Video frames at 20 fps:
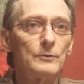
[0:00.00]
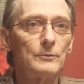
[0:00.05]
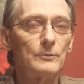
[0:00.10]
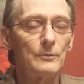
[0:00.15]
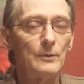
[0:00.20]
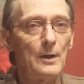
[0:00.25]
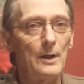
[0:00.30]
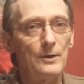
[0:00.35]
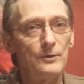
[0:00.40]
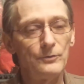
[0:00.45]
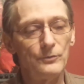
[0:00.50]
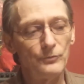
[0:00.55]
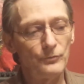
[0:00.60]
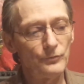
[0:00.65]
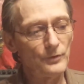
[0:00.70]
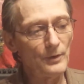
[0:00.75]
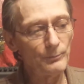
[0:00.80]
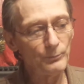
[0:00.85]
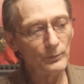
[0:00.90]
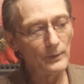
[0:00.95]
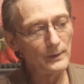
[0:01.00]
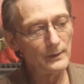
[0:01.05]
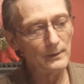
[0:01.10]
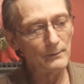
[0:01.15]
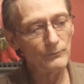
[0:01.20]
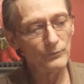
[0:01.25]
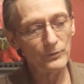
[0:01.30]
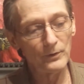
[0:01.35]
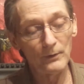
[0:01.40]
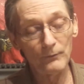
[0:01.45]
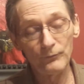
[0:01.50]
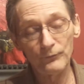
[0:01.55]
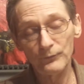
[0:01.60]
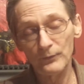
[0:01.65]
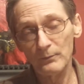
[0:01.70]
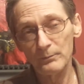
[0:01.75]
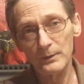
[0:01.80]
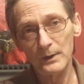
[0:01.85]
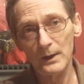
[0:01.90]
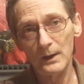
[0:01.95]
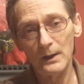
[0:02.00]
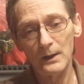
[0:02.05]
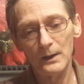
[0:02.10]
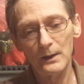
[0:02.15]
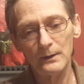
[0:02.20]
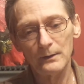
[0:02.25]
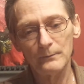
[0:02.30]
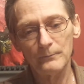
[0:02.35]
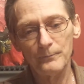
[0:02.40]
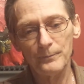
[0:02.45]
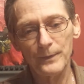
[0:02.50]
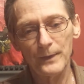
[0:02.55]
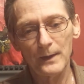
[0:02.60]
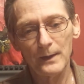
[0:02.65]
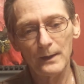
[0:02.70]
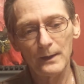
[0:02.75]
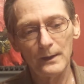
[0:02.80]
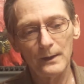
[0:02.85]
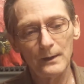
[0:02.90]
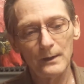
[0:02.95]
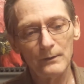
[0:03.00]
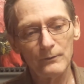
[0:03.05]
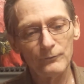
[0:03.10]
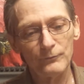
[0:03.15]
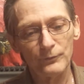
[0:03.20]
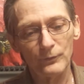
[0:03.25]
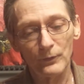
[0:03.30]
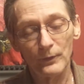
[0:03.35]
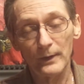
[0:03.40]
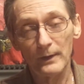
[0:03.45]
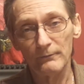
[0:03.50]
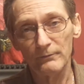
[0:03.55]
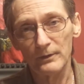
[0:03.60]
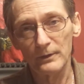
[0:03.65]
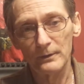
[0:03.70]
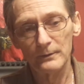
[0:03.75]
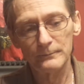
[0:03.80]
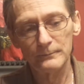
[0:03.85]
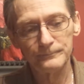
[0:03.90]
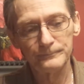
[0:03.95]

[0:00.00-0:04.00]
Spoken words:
Christ, to separate themselves from God forever.